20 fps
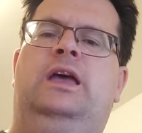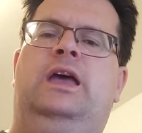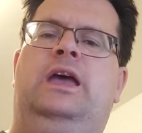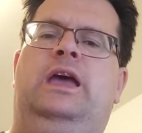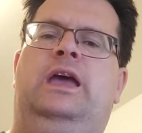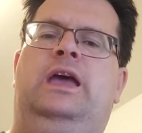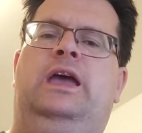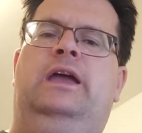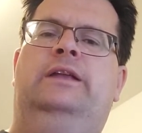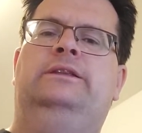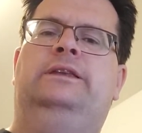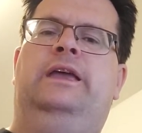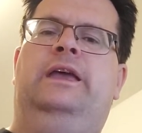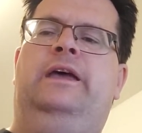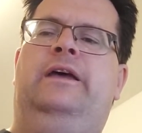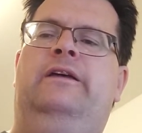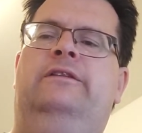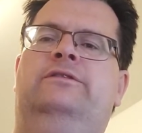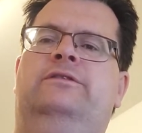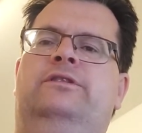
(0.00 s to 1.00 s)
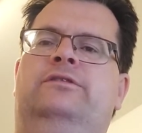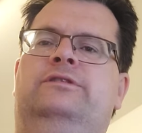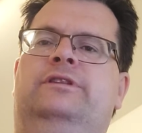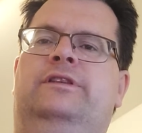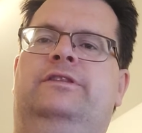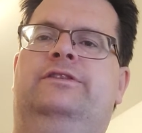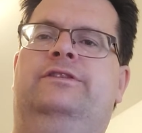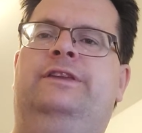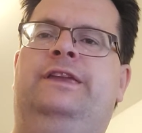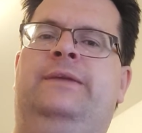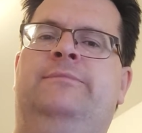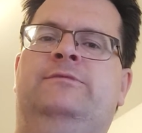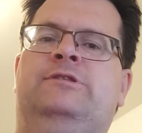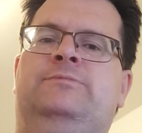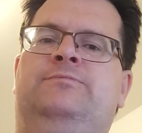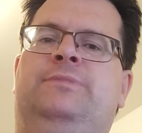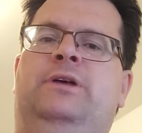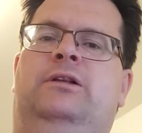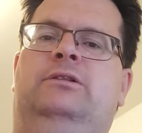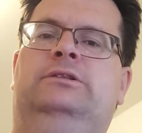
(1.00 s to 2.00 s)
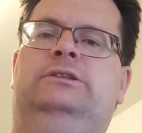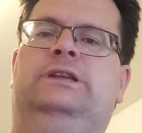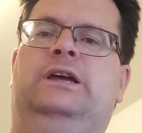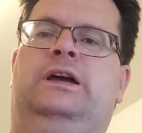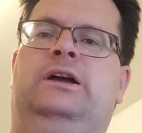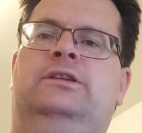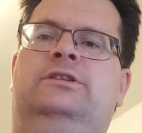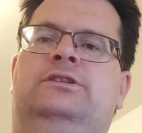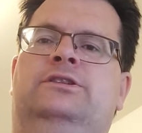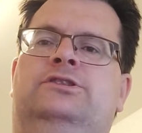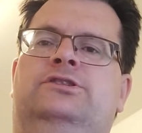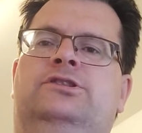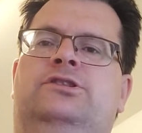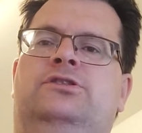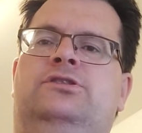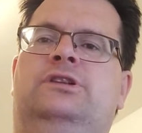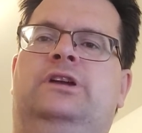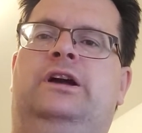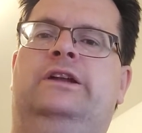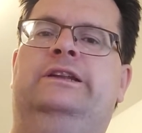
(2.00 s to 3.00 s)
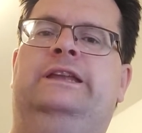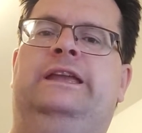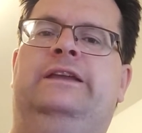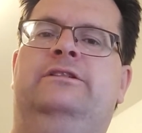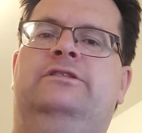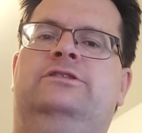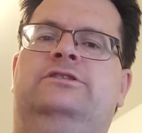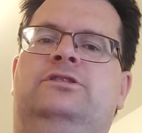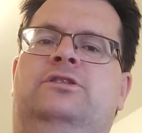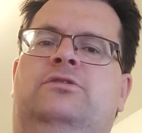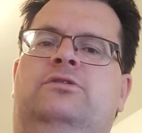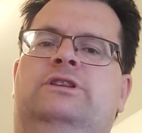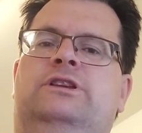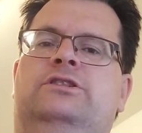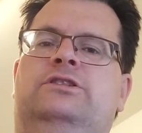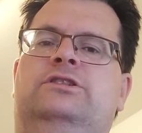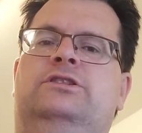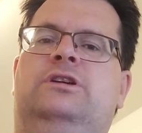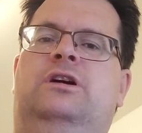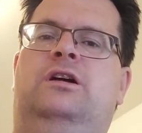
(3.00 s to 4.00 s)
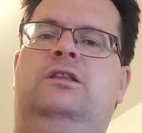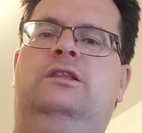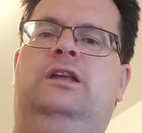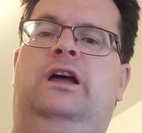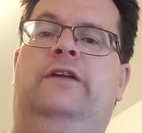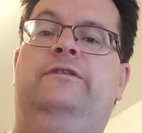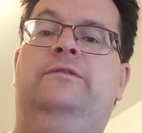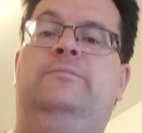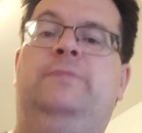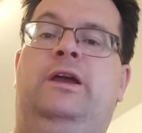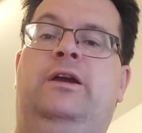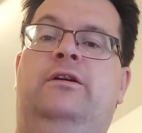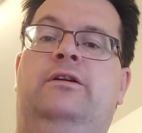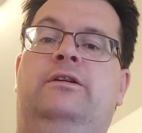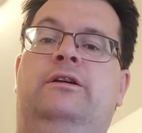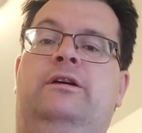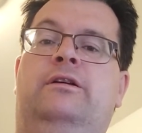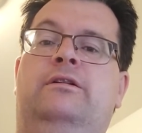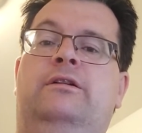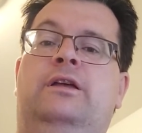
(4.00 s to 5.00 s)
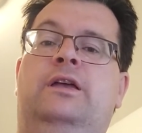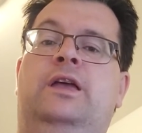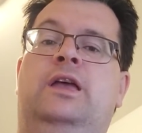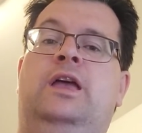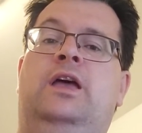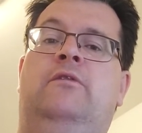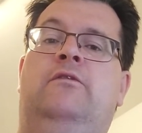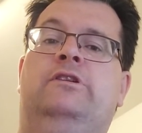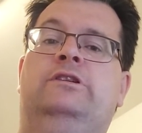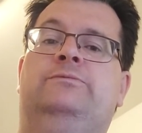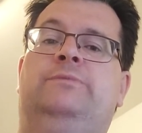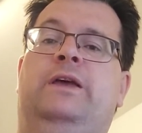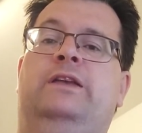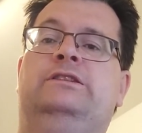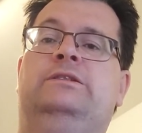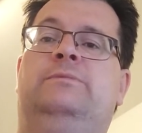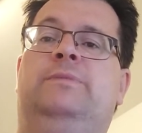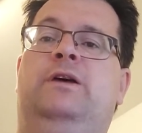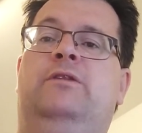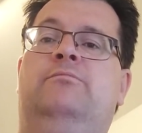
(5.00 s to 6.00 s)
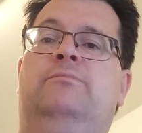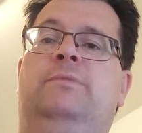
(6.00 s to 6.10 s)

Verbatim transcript: and they had the themes built on certain ideas. So this is called Live in America, it was based about